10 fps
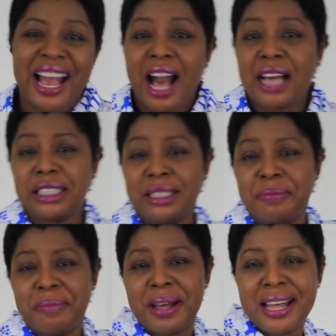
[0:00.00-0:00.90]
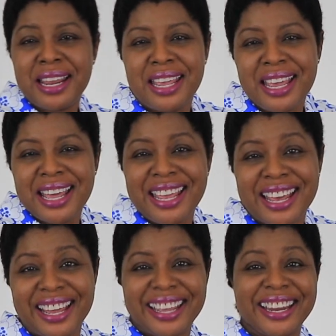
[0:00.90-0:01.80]
Hi, somebody.
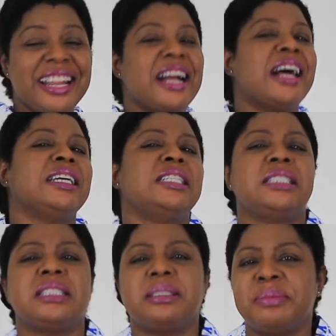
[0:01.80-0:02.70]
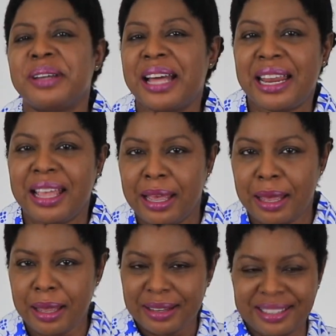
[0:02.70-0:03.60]
Hi,
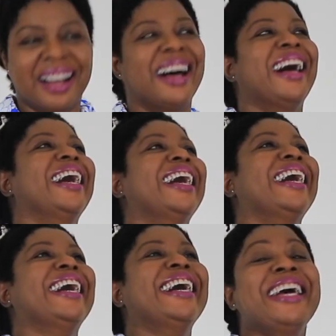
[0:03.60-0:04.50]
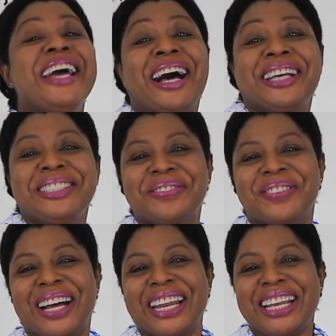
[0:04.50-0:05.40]
somebody. Hi,
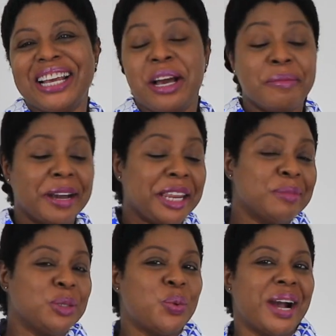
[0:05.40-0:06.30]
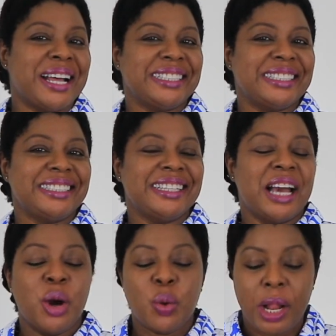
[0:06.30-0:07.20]
somebody. My name is Juan.
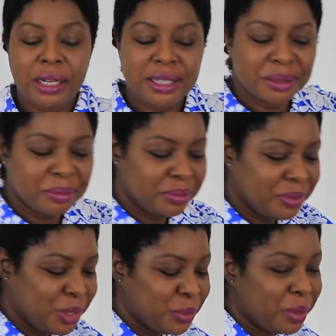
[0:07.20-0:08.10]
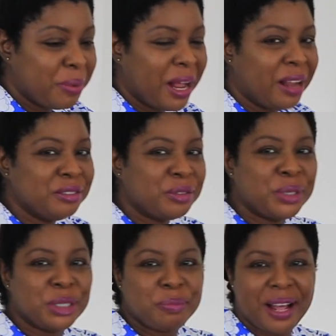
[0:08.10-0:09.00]
Welcome to Rebel for
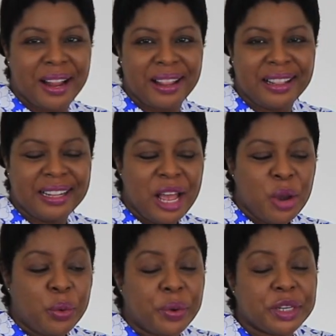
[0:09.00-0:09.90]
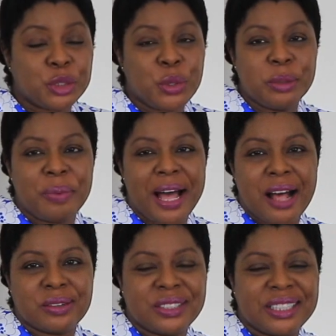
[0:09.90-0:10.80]
a Spell, where it's all
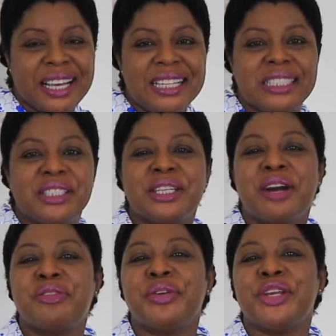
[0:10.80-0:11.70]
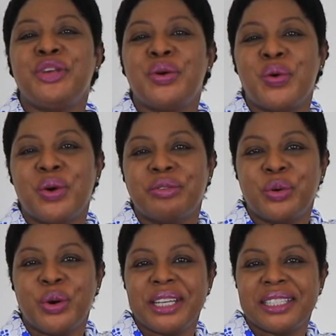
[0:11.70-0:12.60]
about discovering your
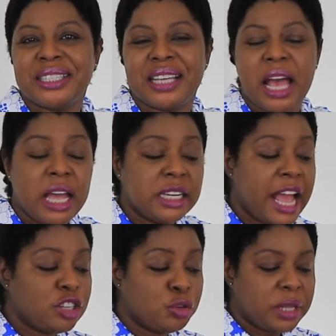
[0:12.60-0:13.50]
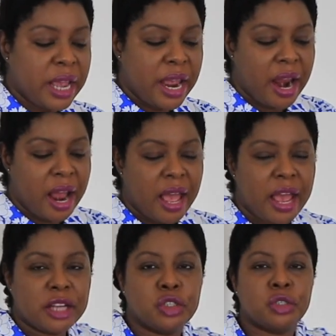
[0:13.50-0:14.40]
voice, natural hair,
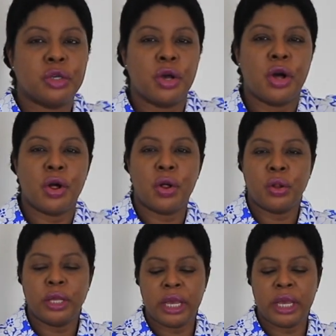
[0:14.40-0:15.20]
and so